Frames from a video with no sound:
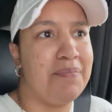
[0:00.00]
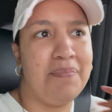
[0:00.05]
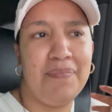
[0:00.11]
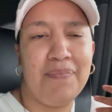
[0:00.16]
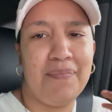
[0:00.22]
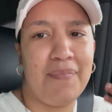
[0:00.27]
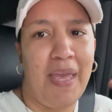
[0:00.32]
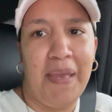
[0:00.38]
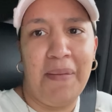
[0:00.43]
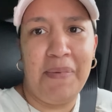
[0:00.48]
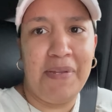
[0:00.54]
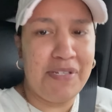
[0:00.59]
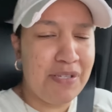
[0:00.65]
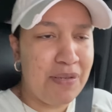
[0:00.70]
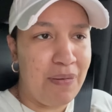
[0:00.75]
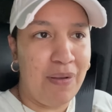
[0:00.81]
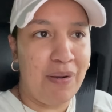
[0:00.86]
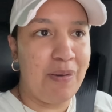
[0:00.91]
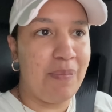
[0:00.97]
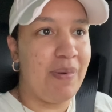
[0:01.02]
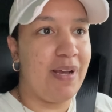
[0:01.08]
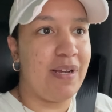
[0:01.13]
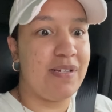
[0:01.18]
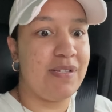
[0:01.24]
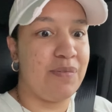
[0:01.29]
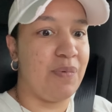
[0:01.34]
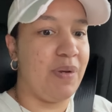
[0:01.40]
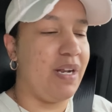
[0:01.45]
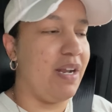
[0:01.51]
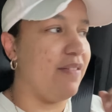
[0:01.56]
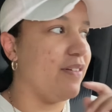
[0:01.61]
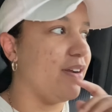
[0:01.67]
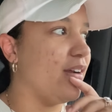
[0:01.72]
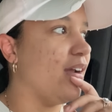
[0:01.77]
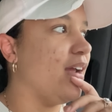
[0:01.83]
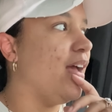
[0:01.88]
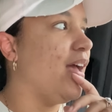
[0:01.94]
maybe $200,
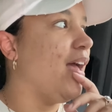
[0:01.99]
whatever.